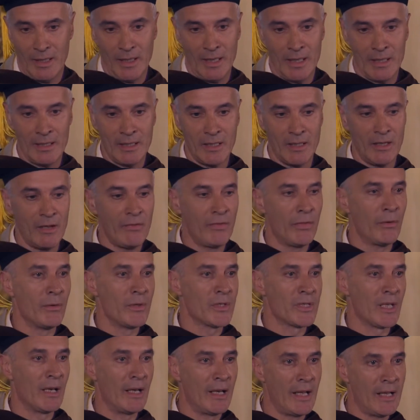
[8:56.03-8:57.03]
And if
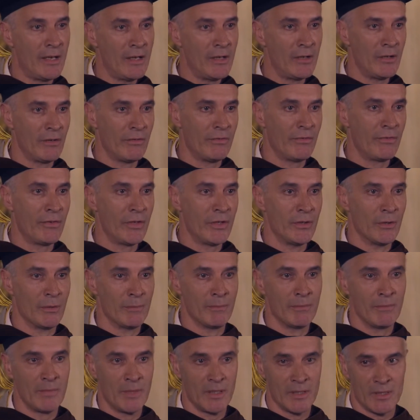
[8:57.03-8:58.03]
there is a land of
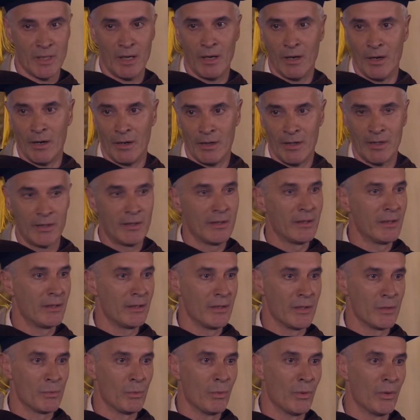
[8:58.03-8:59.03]
freedom, is art
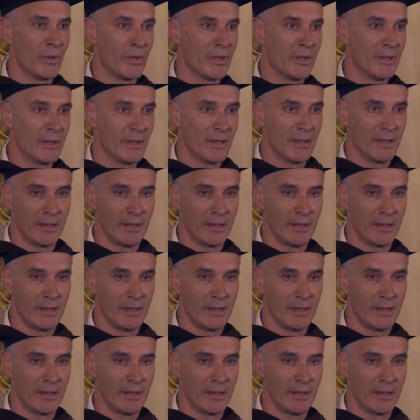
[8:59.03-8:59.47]
in this word,